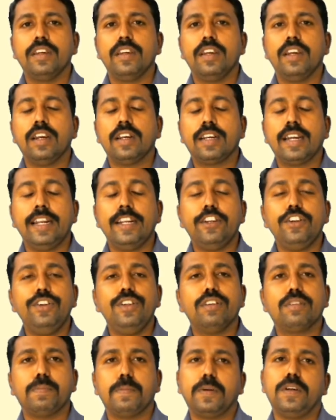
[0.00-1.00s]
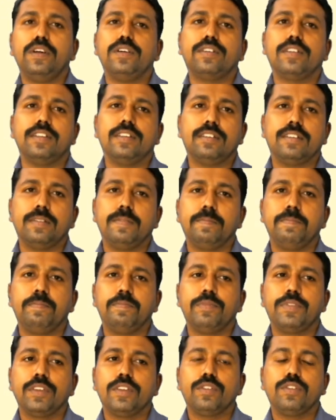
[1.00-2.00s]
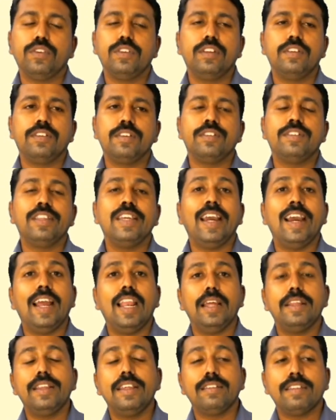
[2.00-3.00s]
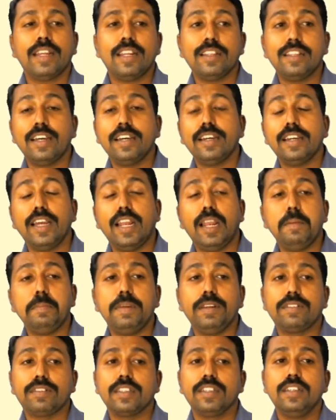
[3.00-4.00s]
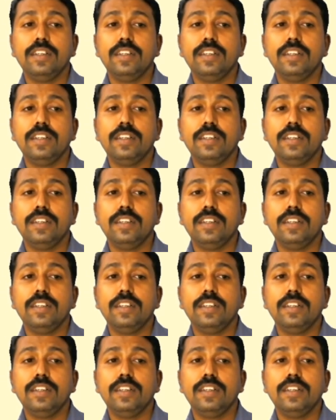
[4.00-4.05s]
a continuous process. So these are the elements.